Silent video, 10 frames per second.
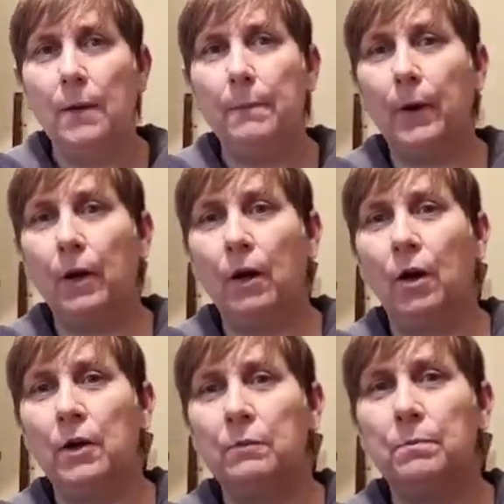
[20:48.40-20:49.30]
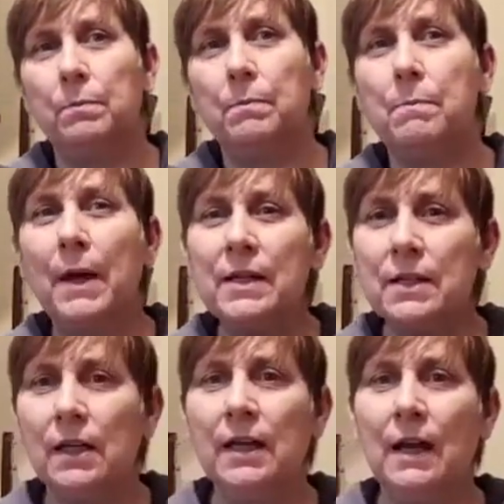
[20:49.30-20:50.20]
but I
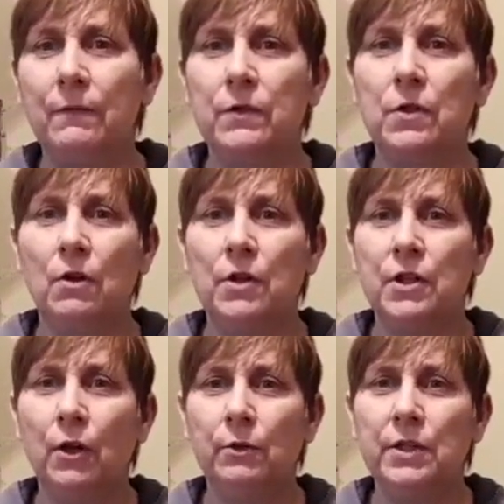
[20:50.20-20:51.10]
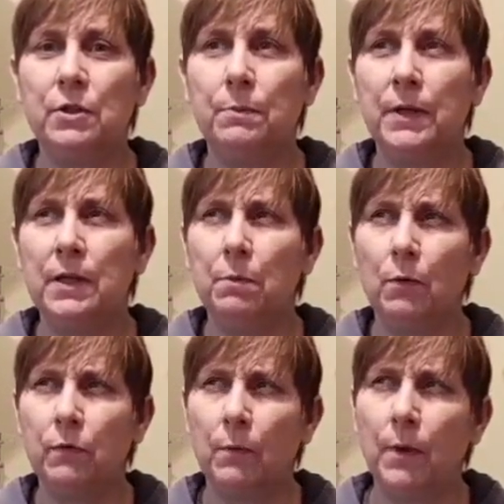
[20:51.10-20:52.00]
basically advertise only to
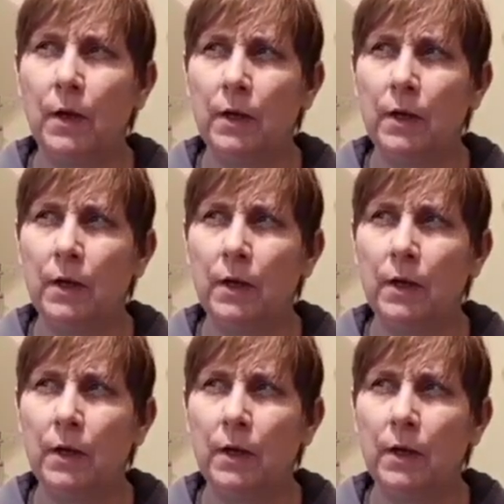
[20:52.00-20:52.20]
people from